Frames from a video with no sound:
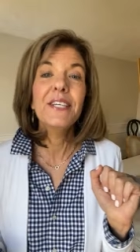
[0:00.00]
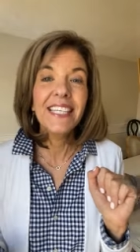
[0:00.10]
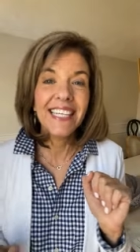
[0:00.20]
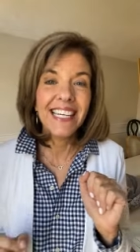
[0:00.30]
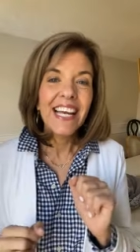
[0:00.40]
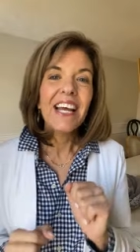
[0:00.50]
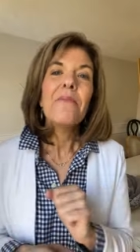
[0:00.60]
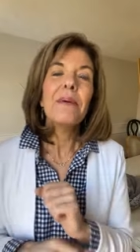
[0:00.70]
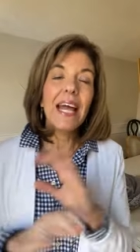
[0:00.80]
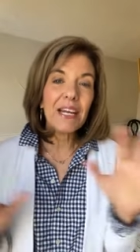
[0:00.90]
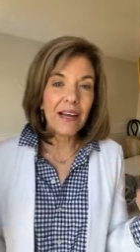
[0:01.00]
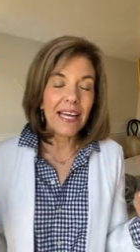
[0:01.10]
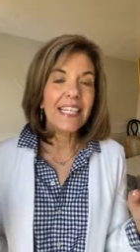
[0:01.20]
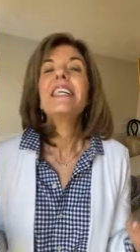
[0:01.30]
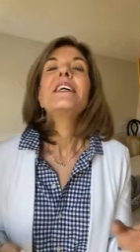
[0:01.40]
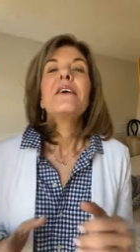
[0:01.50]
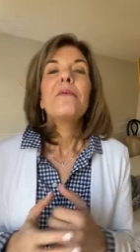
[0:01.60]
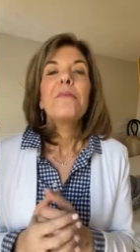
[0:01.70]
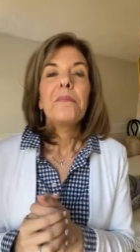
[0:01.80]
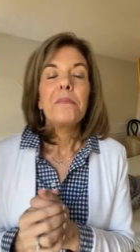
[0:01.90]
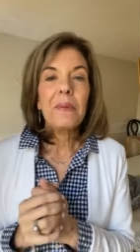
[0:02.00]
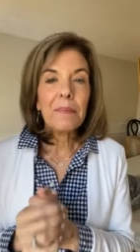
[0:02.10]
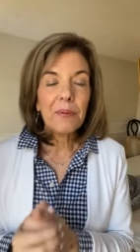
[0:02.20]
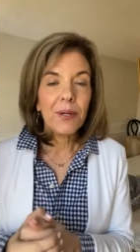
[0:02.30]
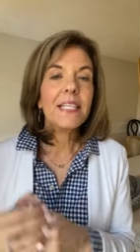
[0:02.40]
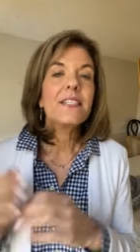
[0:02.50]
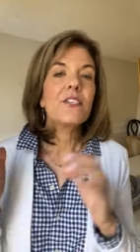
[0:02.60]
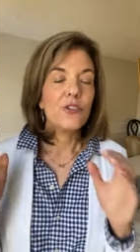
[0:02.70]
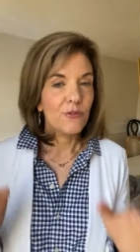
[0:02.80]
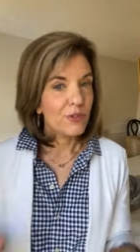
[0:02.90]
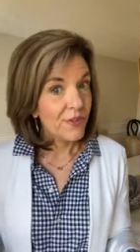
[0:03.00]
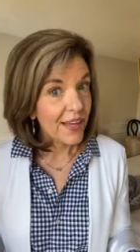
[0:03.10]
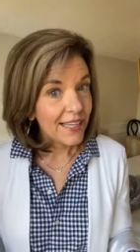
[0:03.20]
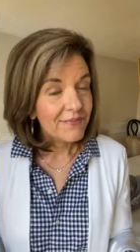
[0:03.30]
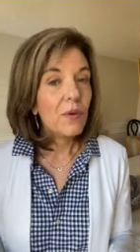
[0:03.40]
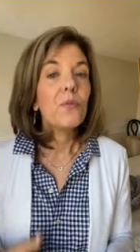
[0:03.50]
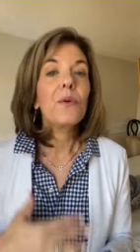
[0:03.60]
but anyway, my point is don't do that.